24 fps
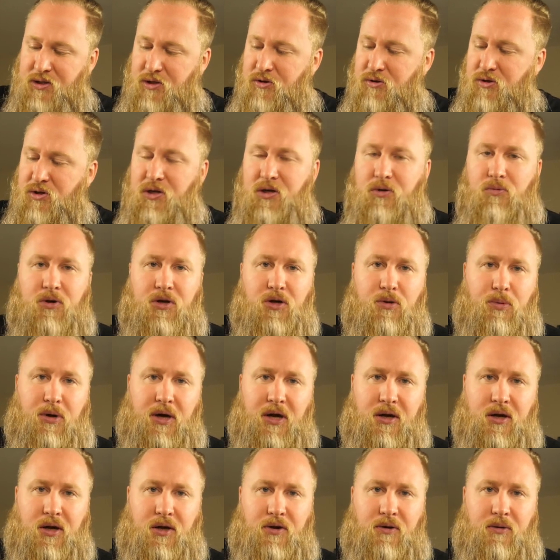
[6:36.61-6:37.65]
Usually when you buy
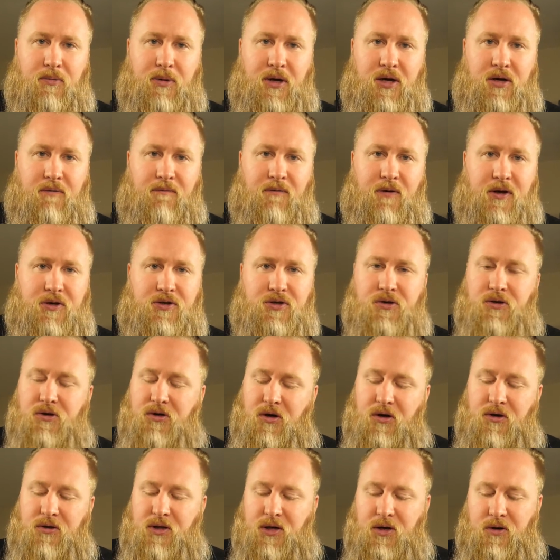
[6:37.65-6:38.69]
another manufacturer
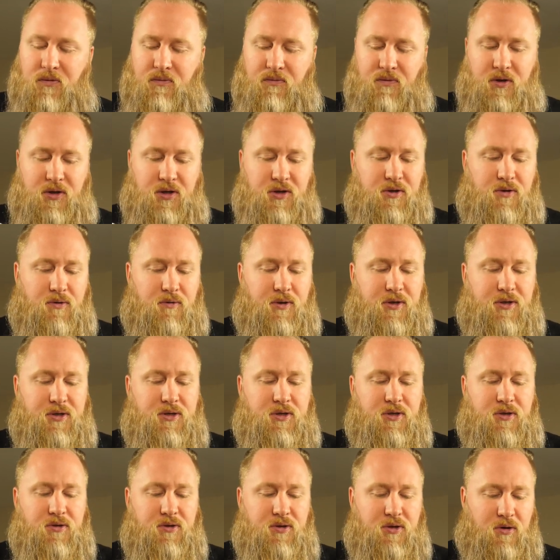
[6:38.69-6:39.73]
card, they don't really do this.
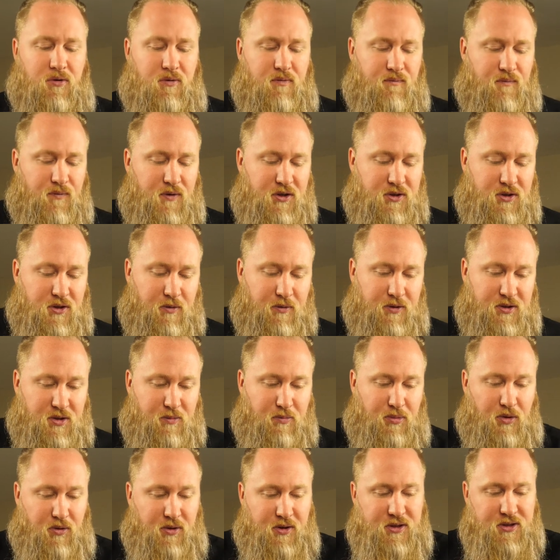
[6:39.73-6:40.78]
So it's always a
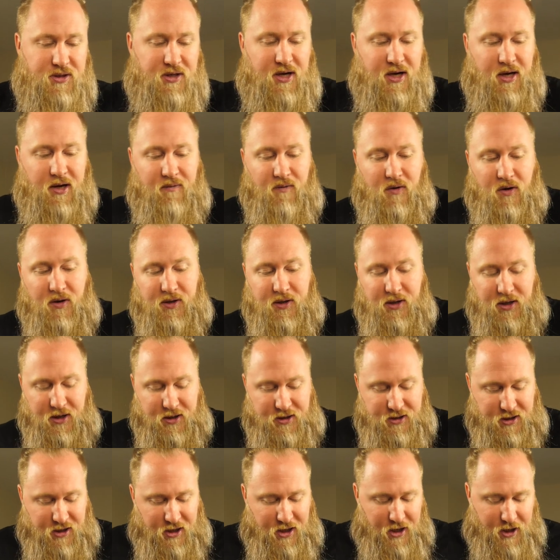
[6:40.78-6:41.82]
bonus to have all the
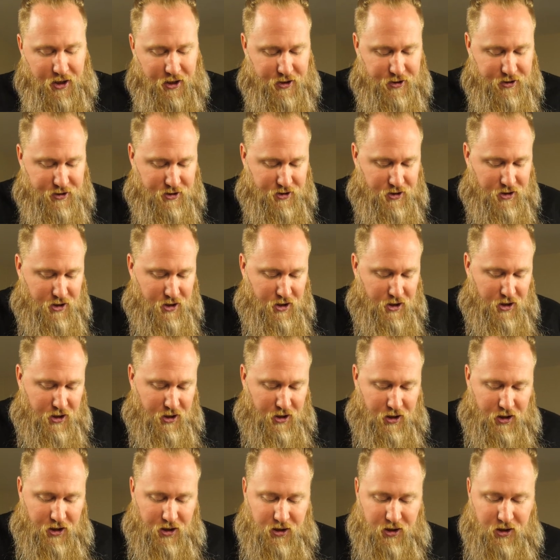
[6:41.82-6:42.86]
nice guides,
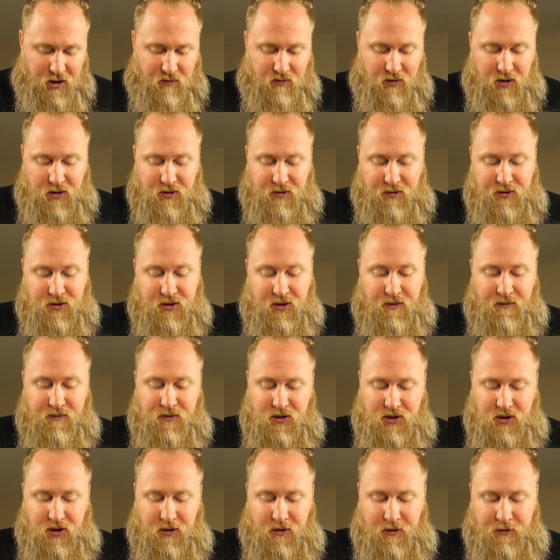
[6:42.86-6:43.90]
and you can read through stuff.
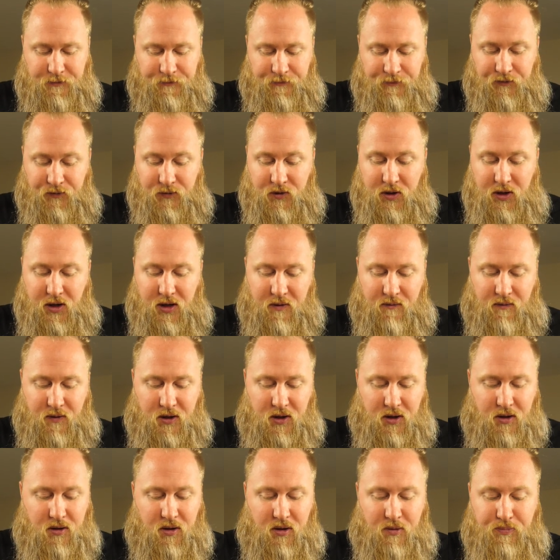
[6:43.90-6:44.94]
So you have
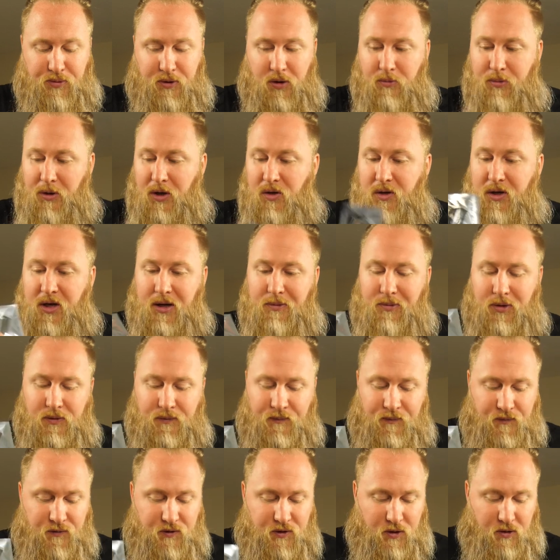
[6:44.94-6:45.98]
a Pro Belt cable,
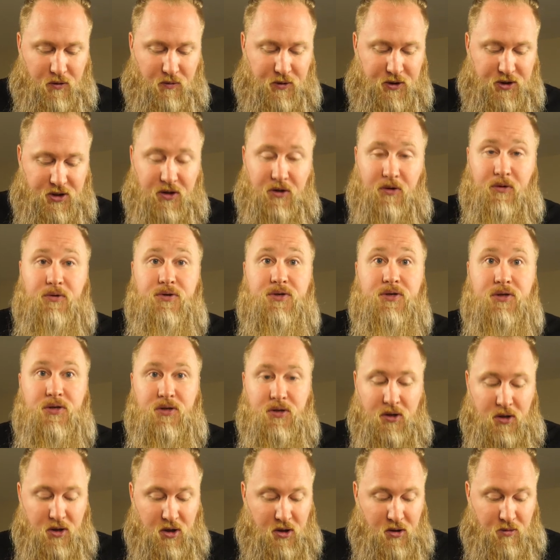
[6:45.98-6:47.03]
so which goes
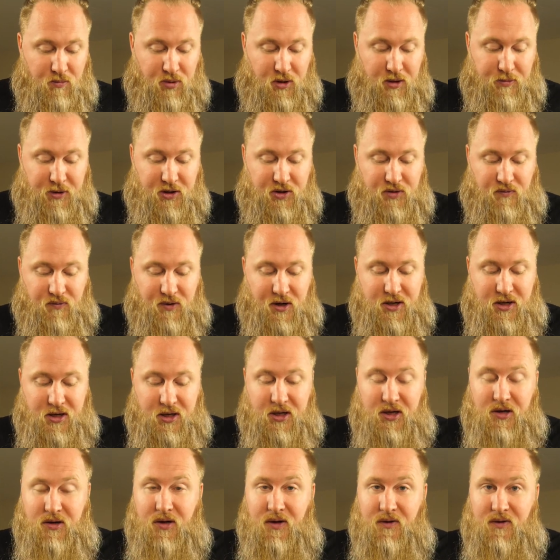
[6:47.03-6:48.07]
pretty much right
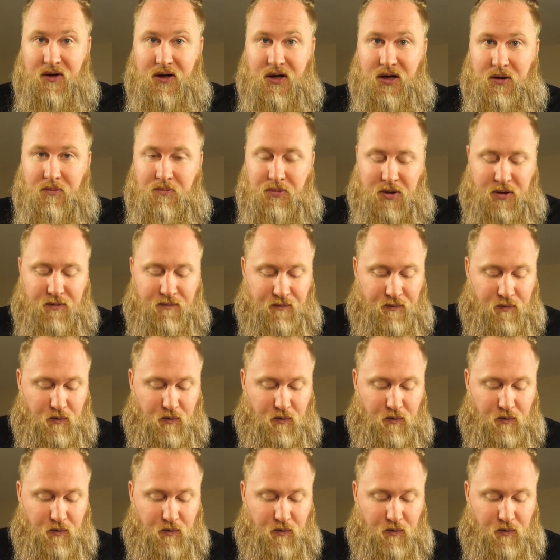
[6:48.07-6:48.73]
here on the Kingpin.